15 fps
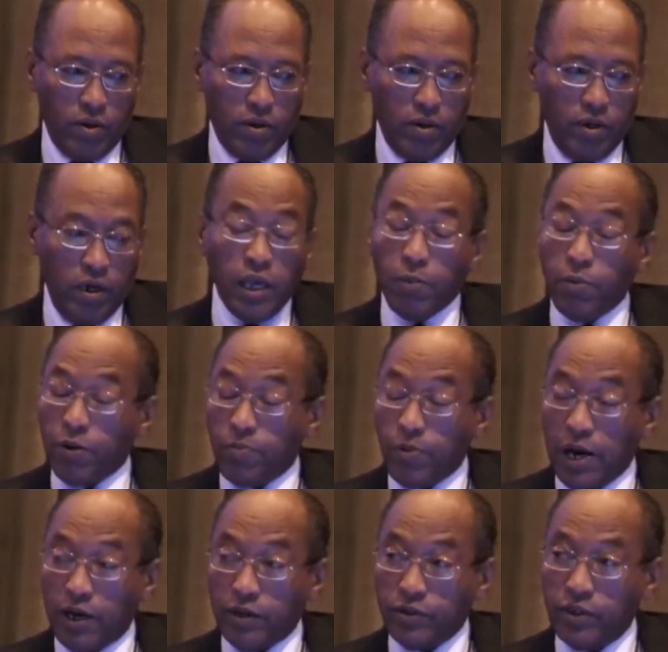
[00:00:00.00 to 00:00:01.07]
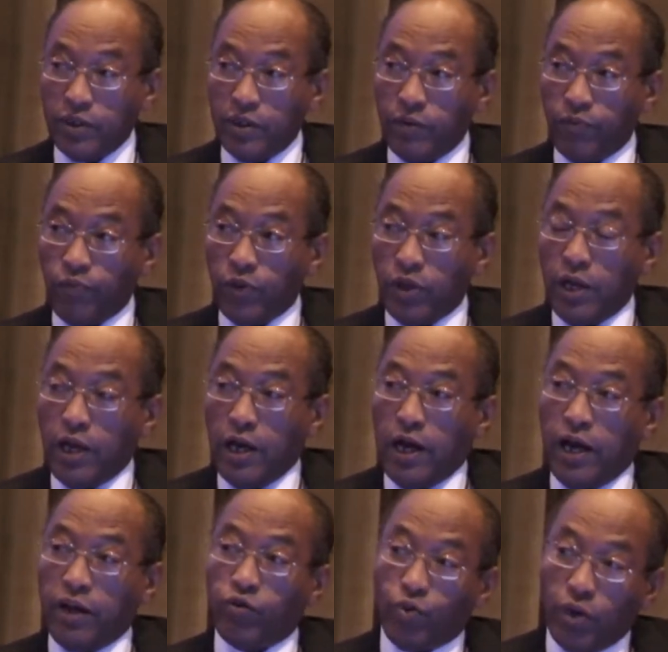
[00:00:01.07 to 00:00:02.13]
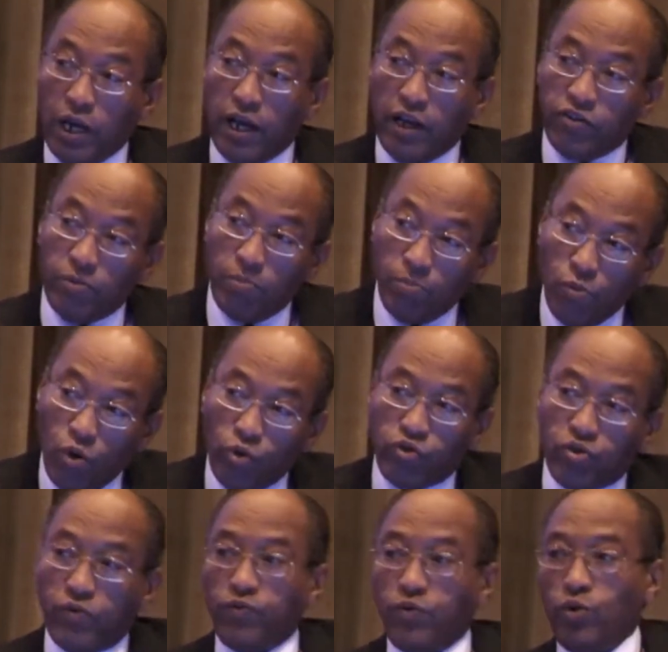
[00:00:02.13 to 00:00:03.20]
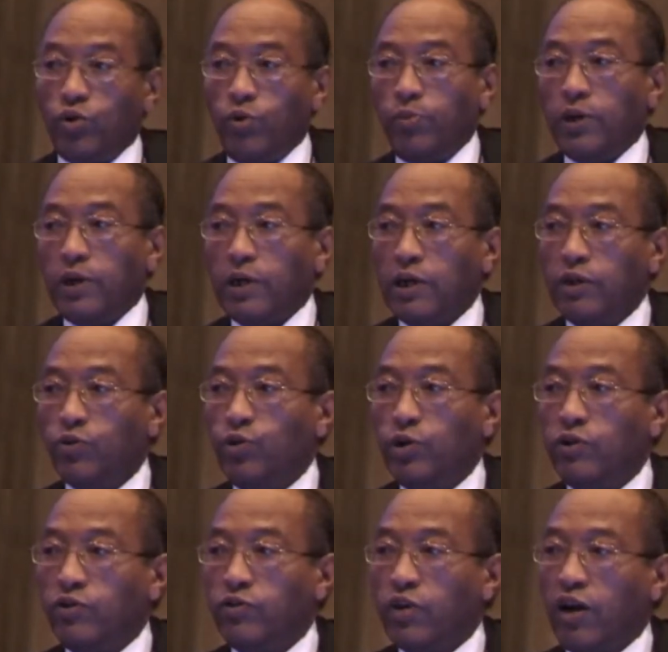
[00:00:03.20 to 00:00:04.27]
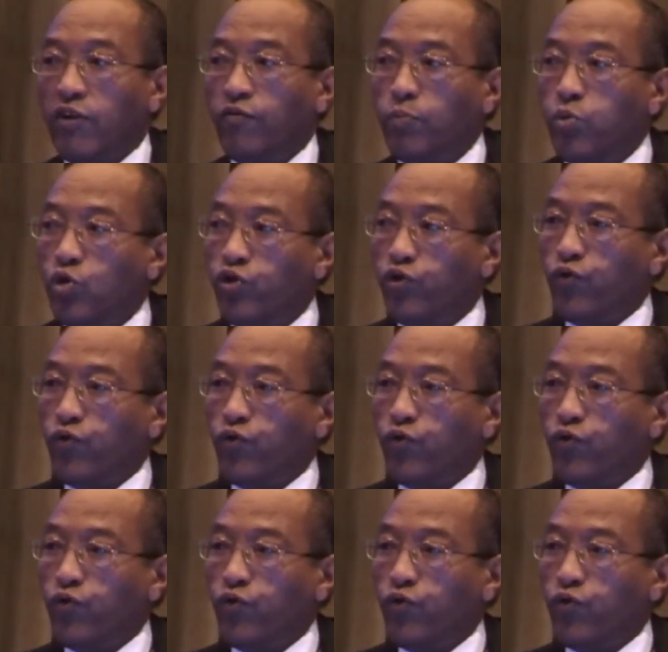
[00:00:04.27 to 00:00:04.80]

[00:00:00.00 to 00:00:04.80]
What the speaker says: Labour Party, as well as in most of the European countries, have pushed